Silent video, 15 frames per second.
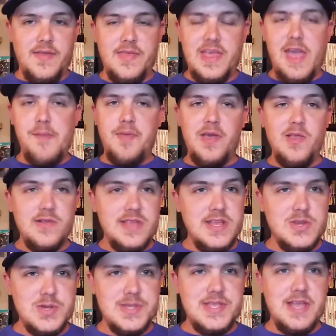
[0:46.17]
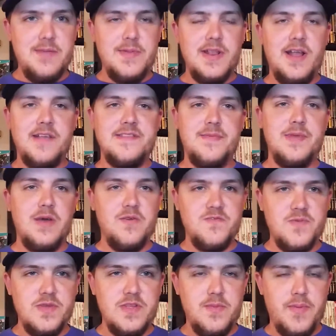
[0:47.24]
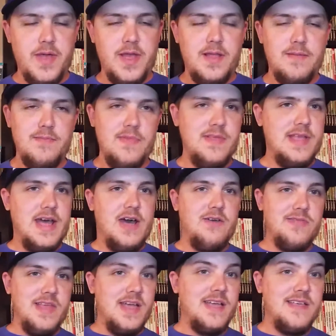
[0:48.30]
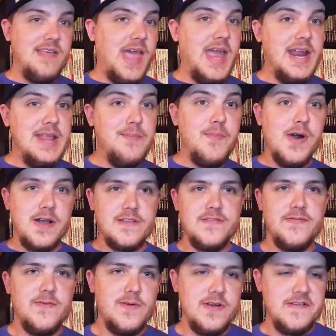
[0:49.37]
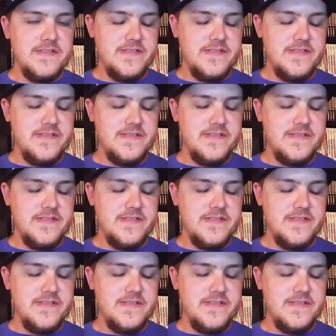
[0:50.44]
The gameplay looked interesting, but not something I was willing to put down like $80 for.